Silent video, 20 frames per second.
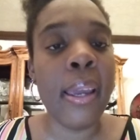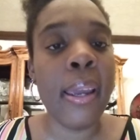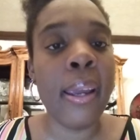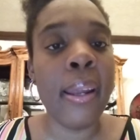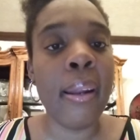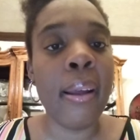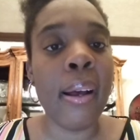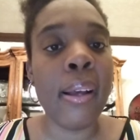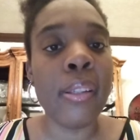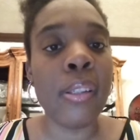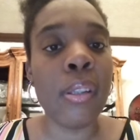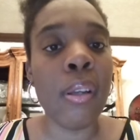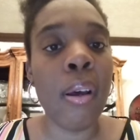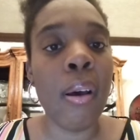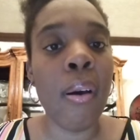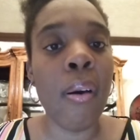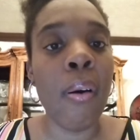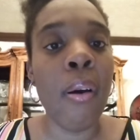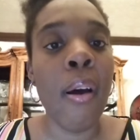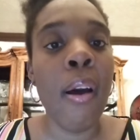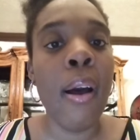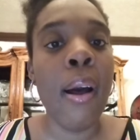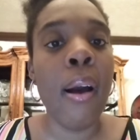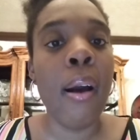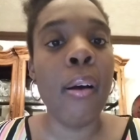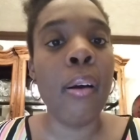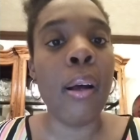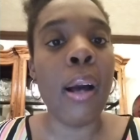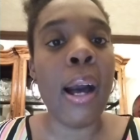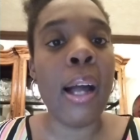And also
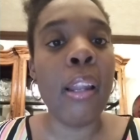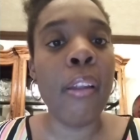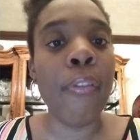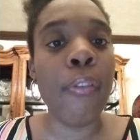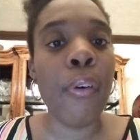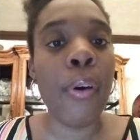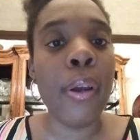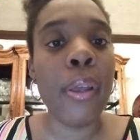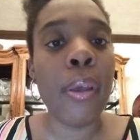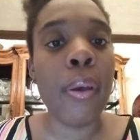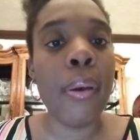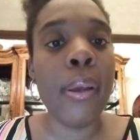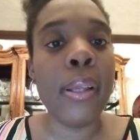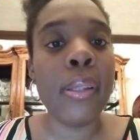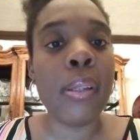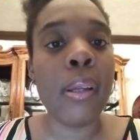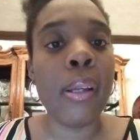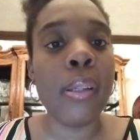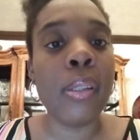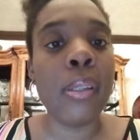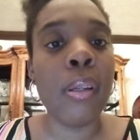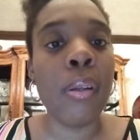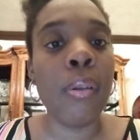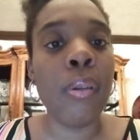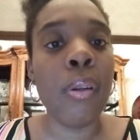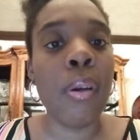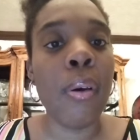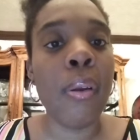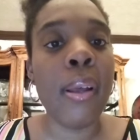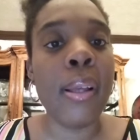olive oil is also
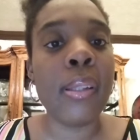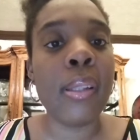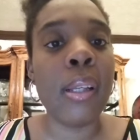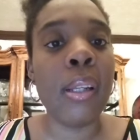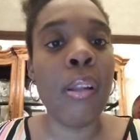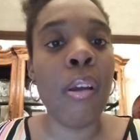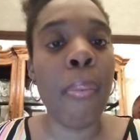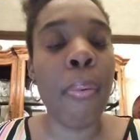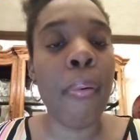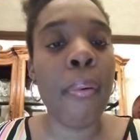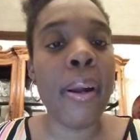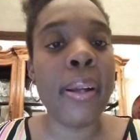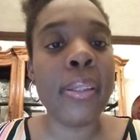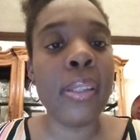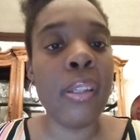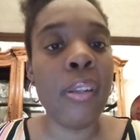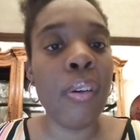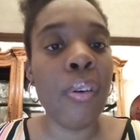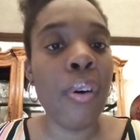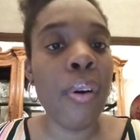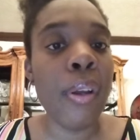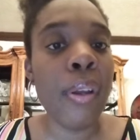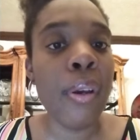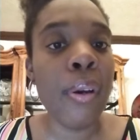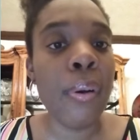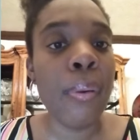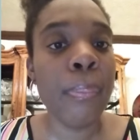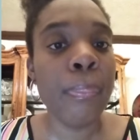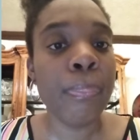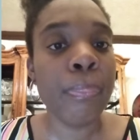known as a low porosity
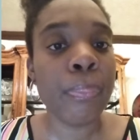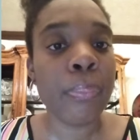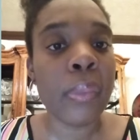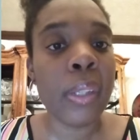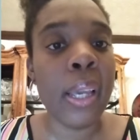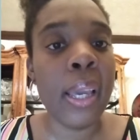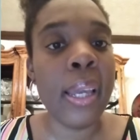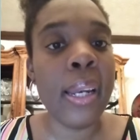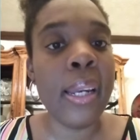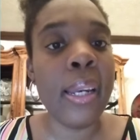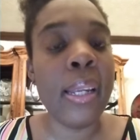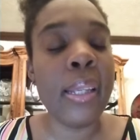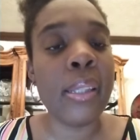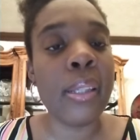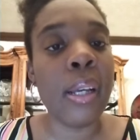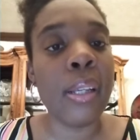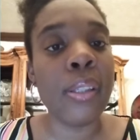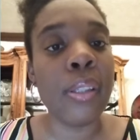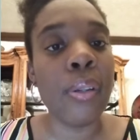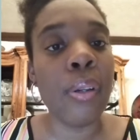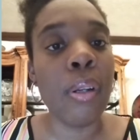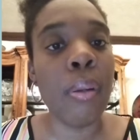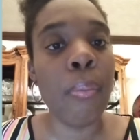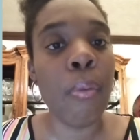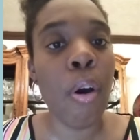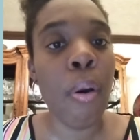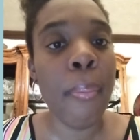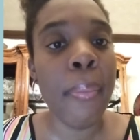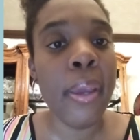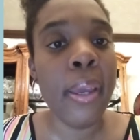oil, and it is also an
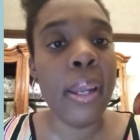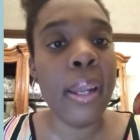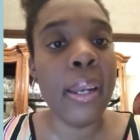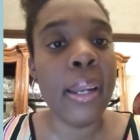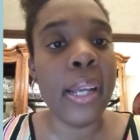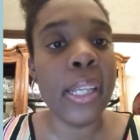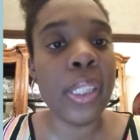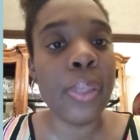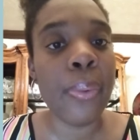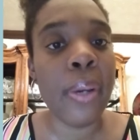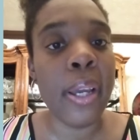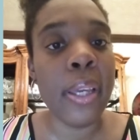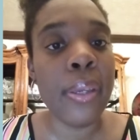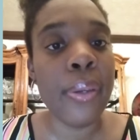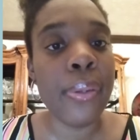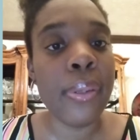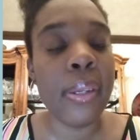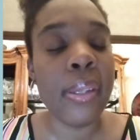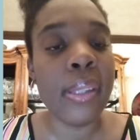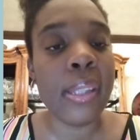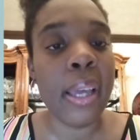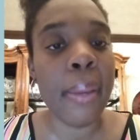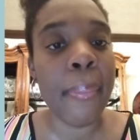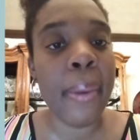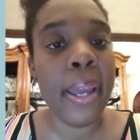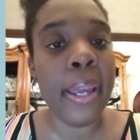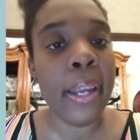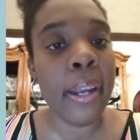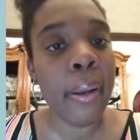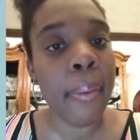emollient, and that's why I use it inside
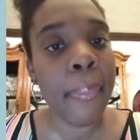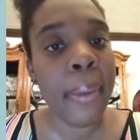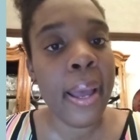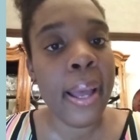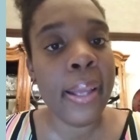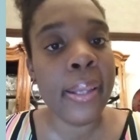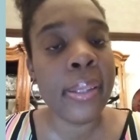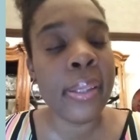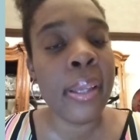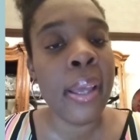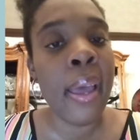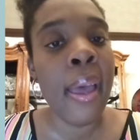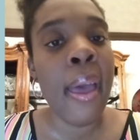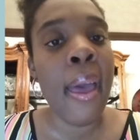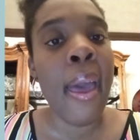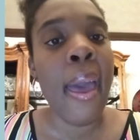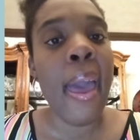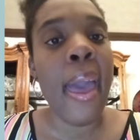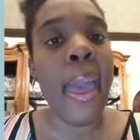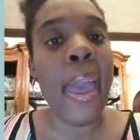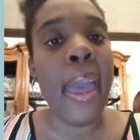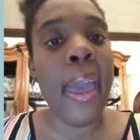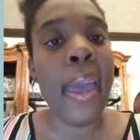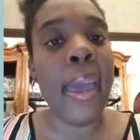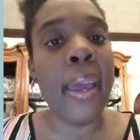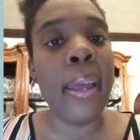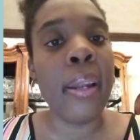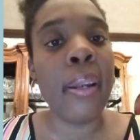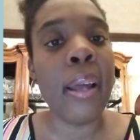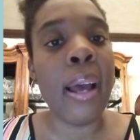my hair mask.
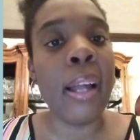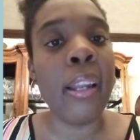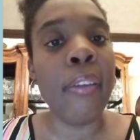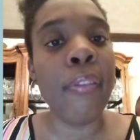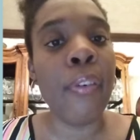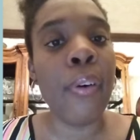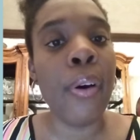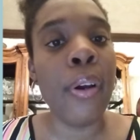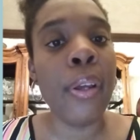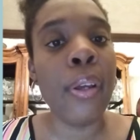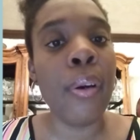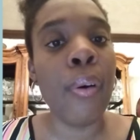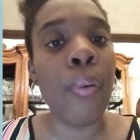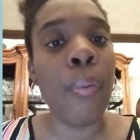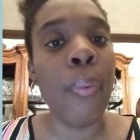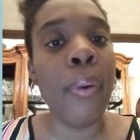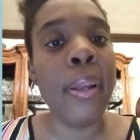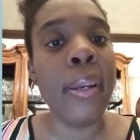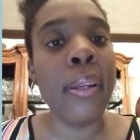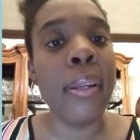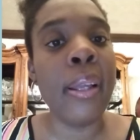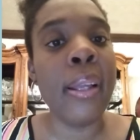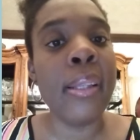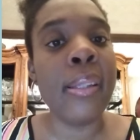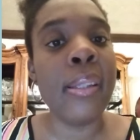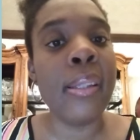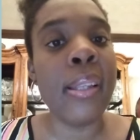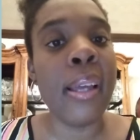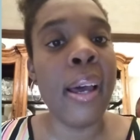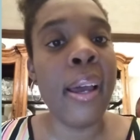And olive oil, when
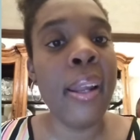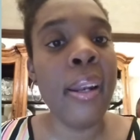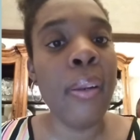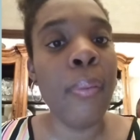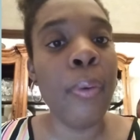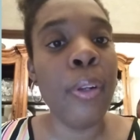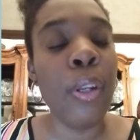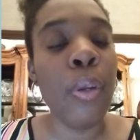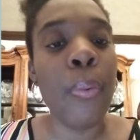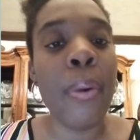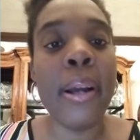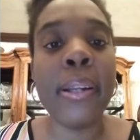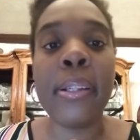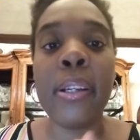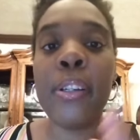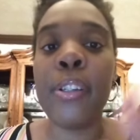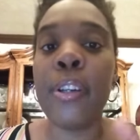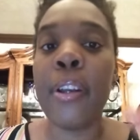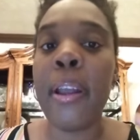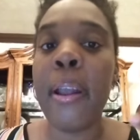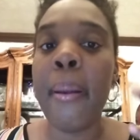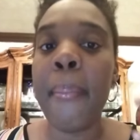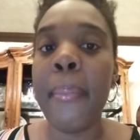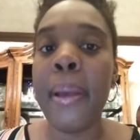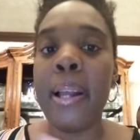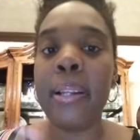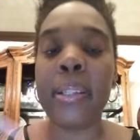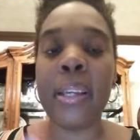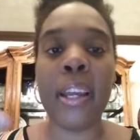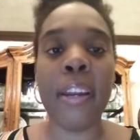it's done, when you wash out your hair
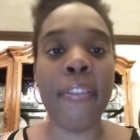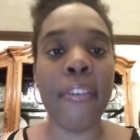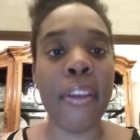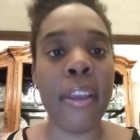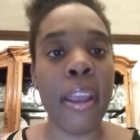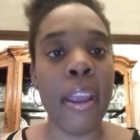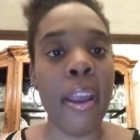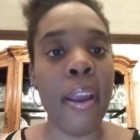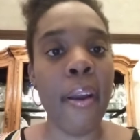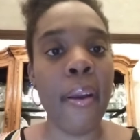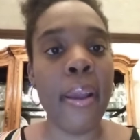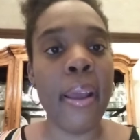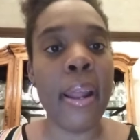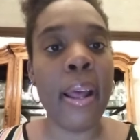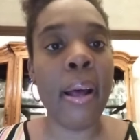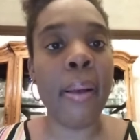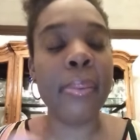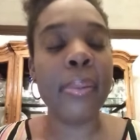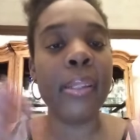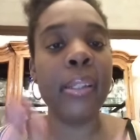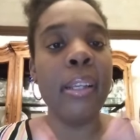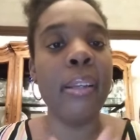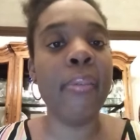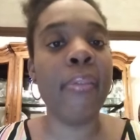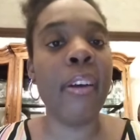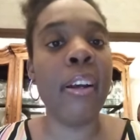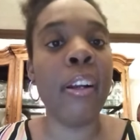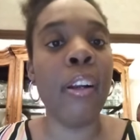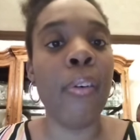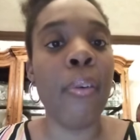mask out of your hair, it helps
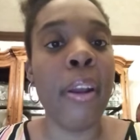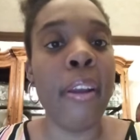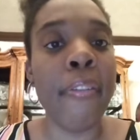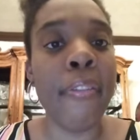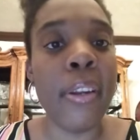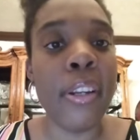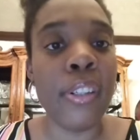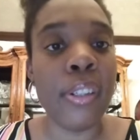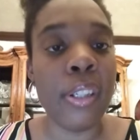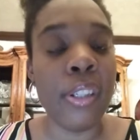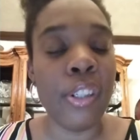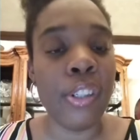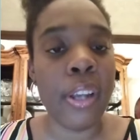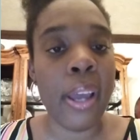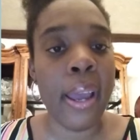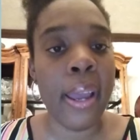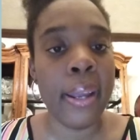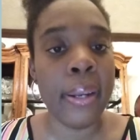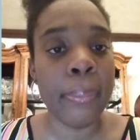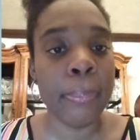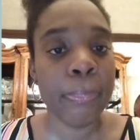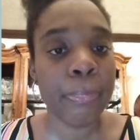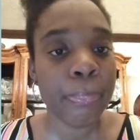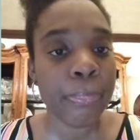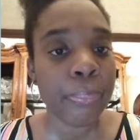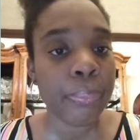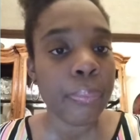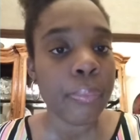leave a great finish and shine.